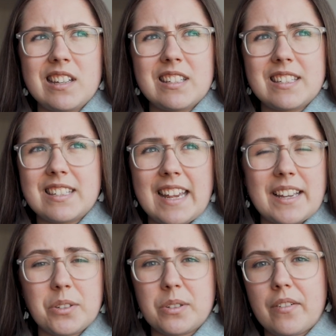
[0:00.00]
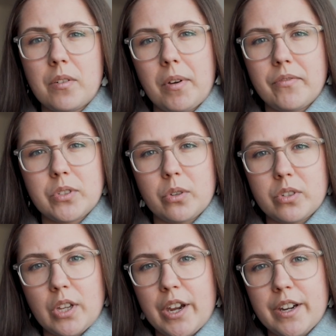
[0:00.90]
6 or 7 months or
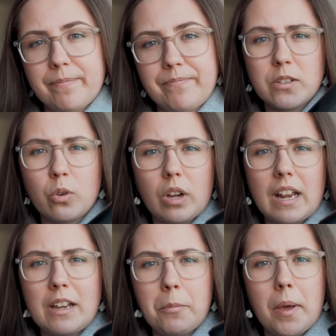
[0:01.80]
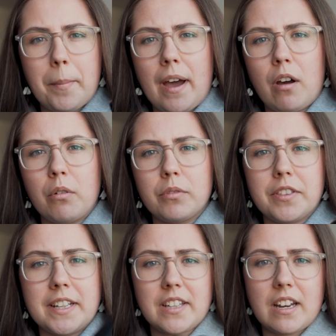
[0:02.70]
so, and talk a little bit about the
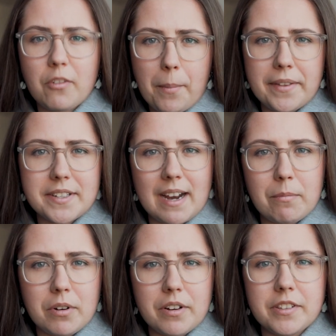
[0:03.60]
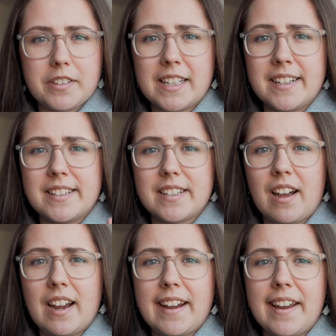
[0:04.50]
things I love about this camera, the things
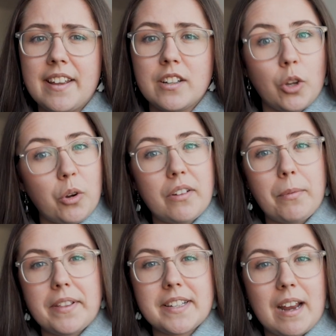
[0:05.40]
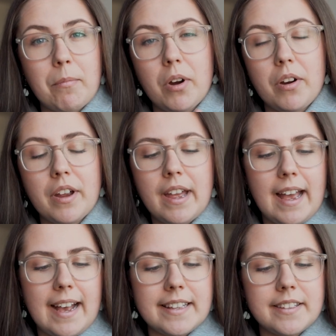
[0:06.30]
I don't love about this camera,
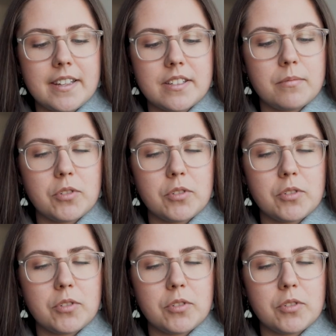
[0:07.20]
and some